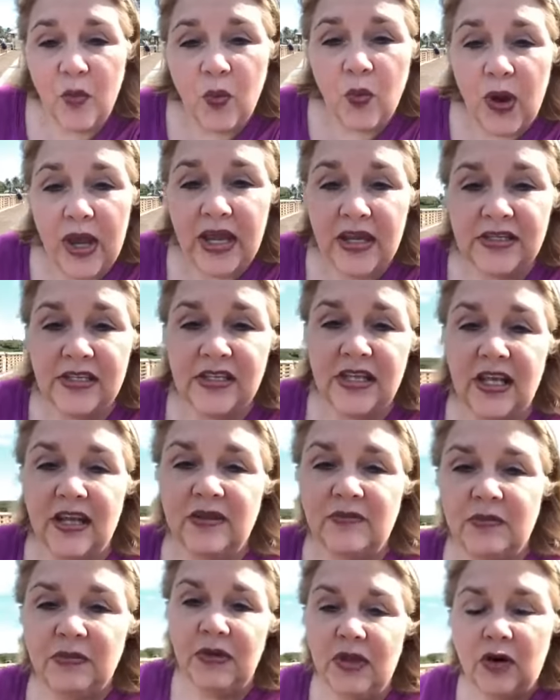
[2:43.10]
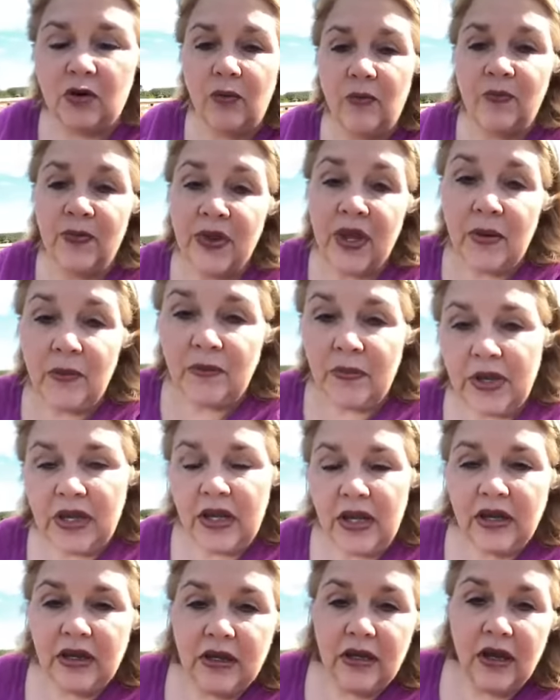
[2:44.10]
ways that,
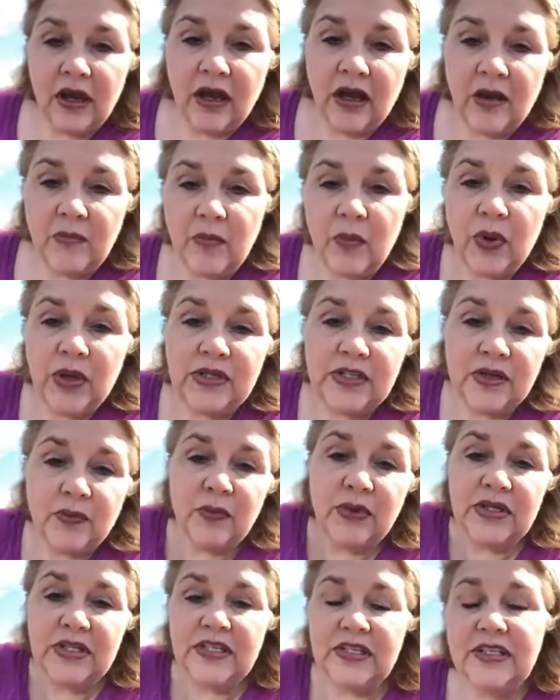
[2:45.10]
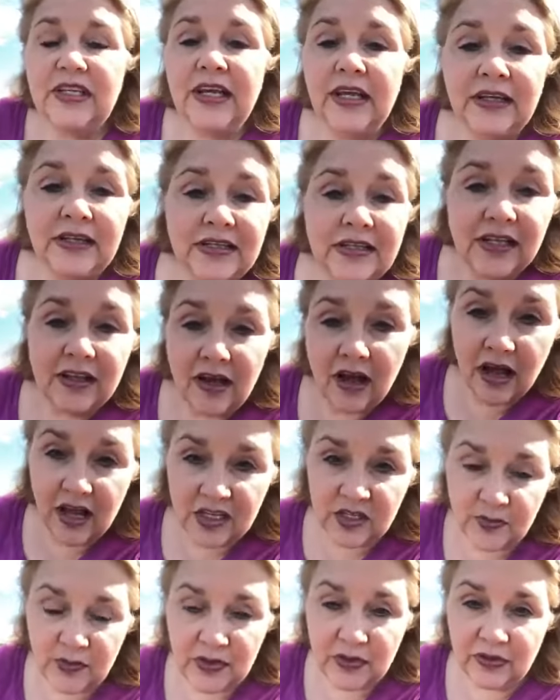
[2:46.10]
he, when someone's kid's in the
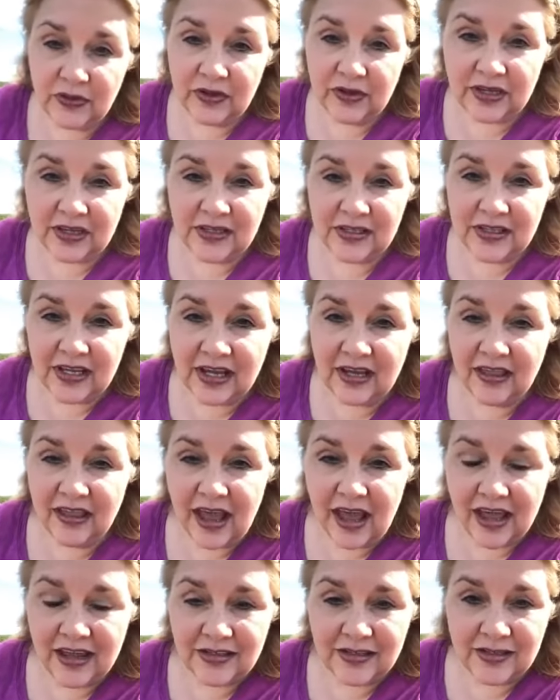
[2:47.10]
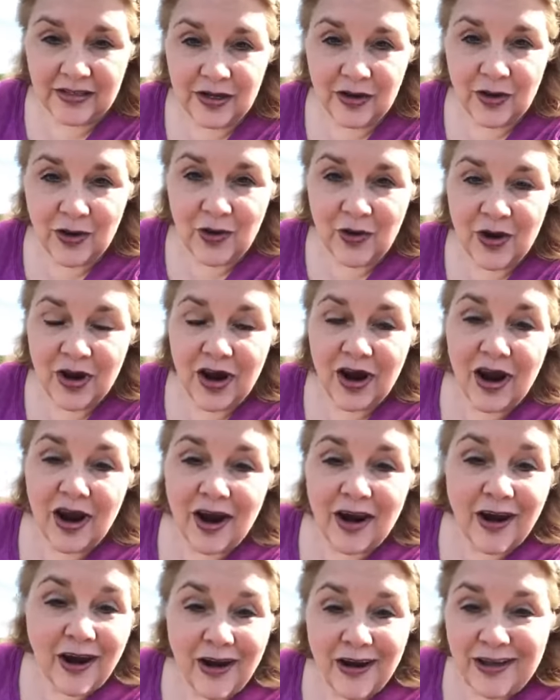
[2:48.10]
hospital and things like that. So
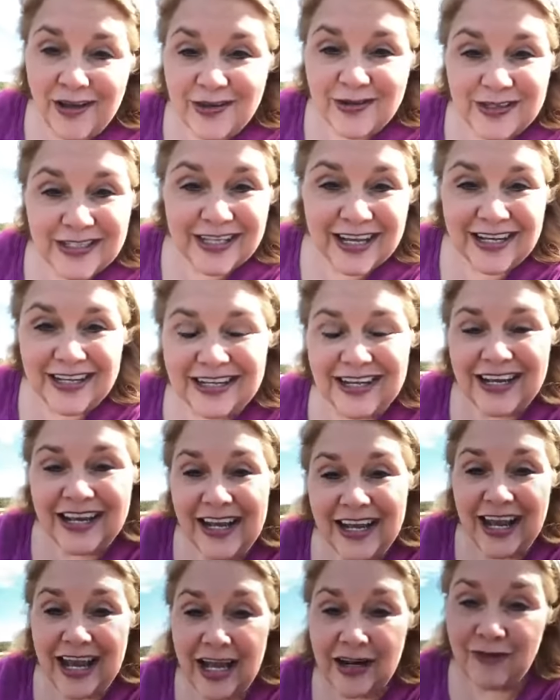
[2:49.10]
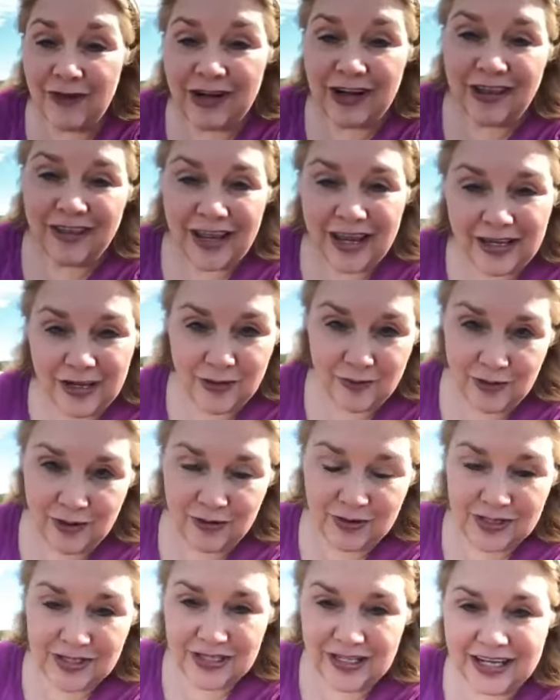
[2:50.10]
are you sending handwritten thank you
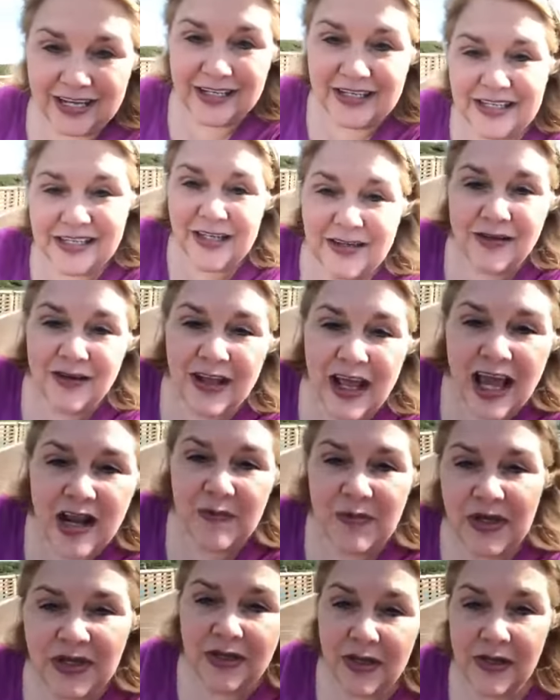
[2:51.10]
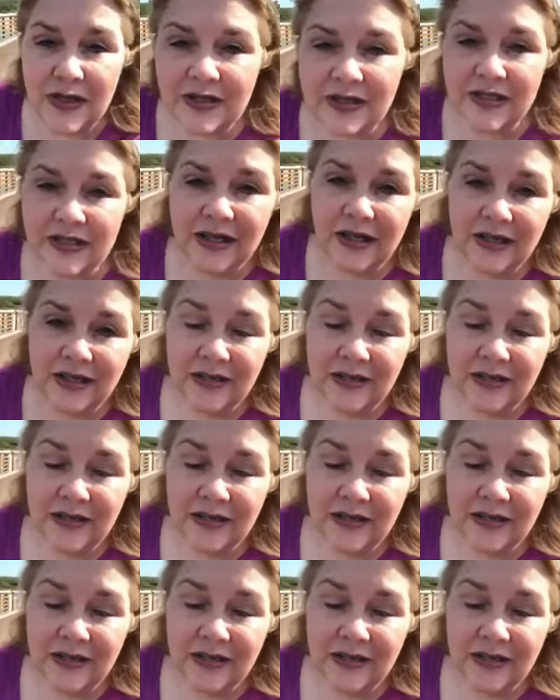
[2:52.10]
notes? Consider that, because